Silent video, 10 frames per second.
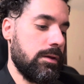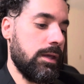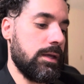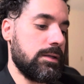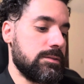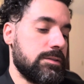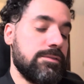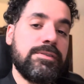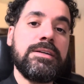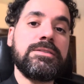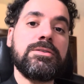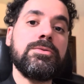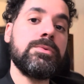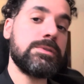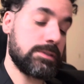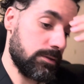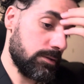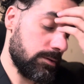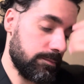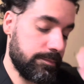And the Vizier was
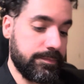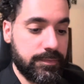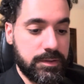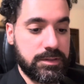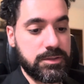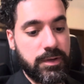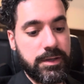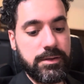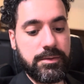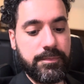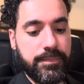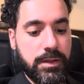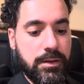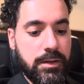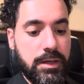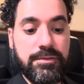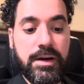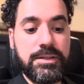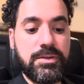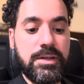says right here, a
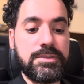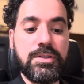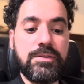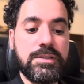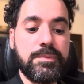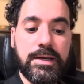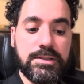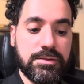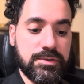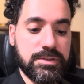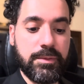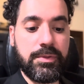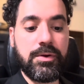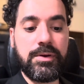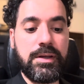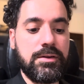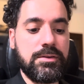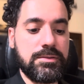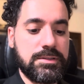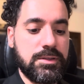Vizier had served his master for some 30
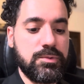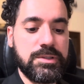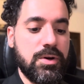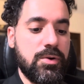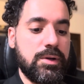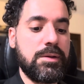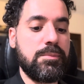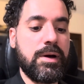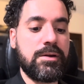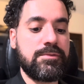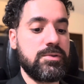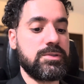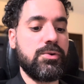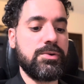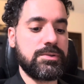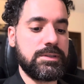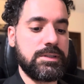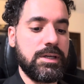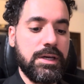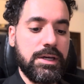years and was known and admired for his
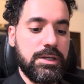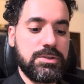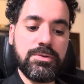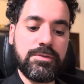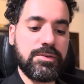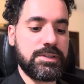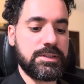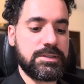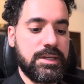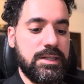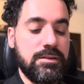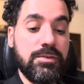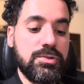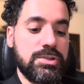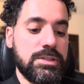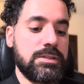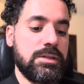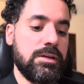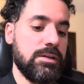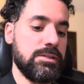loyalty, truthfulness, and devotion
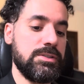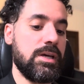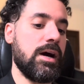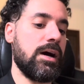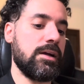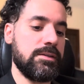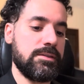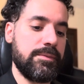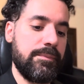to God.